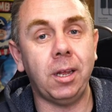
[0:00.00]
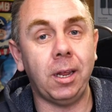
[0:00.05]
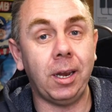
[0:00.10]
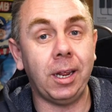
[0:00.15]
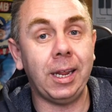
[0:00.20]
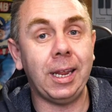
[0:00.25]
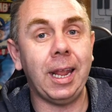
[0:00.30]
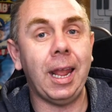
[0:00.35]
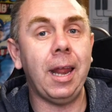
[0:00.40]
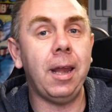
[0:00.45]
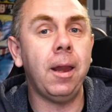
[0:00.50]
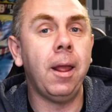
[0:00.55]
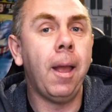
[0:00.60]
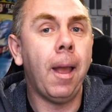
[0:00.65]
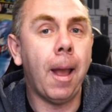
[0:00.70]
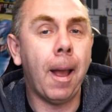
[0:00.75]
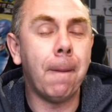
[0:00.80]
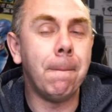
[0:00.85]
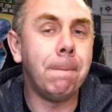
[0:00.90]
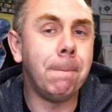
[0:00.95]
And again,
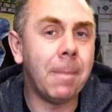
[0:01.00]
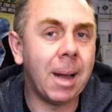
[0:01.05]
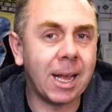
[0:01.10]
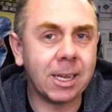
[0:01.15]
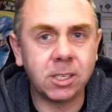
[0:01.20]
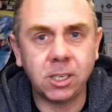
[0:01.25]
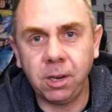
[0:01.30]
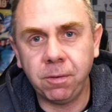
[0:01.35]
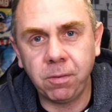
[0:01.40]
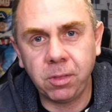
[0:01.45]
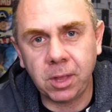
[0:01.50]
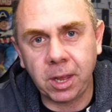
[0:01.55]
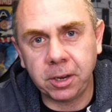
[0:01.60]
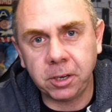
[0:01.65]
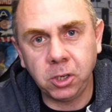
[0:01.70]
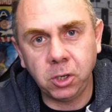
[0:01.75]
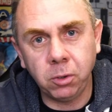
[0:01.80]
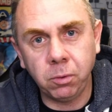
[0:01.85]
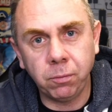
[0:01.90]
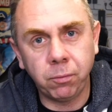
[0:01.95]
a massive
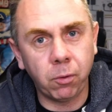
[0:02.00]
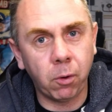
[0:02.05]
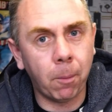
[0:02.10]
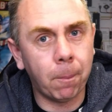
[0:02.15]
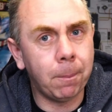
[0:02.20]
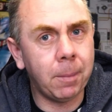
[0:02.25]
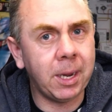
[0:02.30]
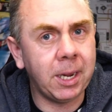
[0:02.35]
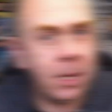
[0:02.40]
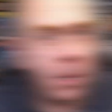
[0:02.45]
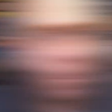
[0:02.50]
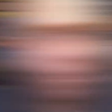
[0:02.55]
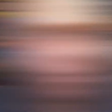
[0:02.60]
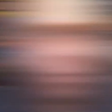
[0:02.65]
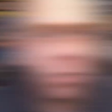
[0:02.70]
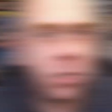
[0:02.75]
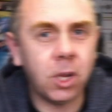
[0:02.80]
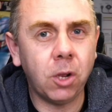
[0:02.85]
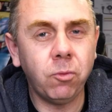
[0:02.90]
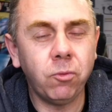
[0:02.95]
thank you from me.
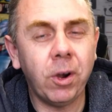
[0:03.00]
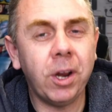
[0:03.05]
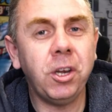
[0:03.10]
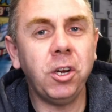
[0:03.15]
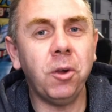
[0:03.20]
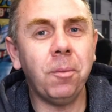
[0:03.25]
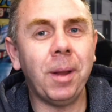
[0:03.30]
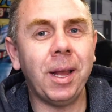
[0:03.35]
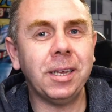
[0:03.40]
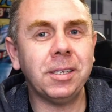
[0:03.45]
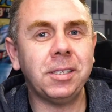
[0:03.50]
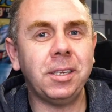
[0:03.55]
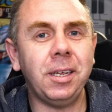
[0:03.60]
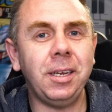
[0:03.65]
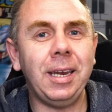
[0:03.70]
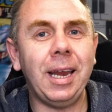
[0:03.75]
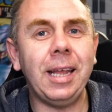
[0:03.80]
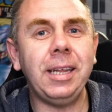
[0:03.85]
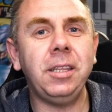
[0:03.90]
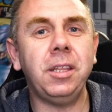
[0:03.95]
So, Radio Master
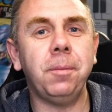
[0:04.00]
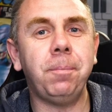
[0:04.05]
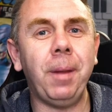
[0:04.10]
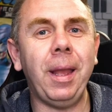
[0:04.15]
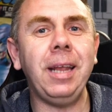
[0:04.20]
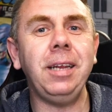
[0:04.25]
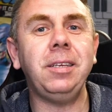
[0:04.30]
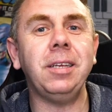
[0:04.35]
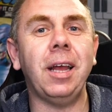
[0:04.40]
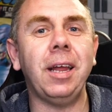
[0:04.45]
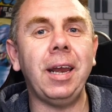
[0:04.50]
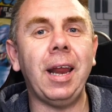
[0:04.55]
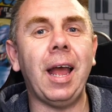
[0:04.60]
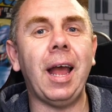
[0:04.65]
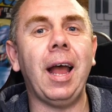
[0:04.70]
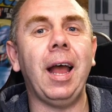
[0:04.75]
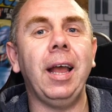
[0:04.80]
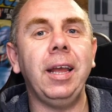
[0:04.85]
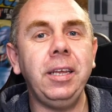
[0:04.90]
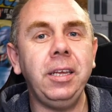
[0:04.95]
laid the bait and
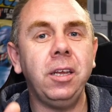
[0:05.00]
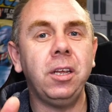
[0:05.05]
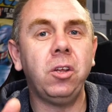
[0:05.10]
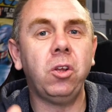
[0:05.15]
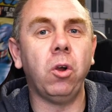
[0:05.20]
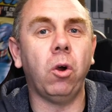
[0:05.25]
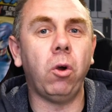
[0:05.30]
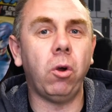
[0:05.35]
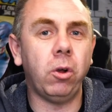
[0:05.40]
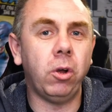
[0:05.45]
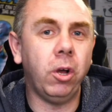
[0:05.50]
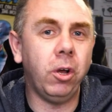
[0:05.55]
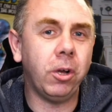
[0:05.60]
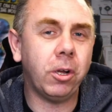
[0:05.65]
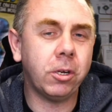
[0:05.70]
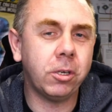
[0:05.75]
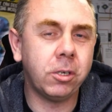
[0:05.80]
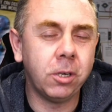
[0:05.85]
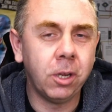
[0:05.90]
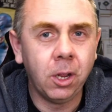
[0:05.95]
I got
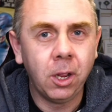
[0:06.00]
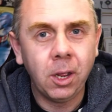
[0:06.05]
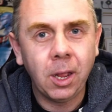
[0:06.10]
hooked.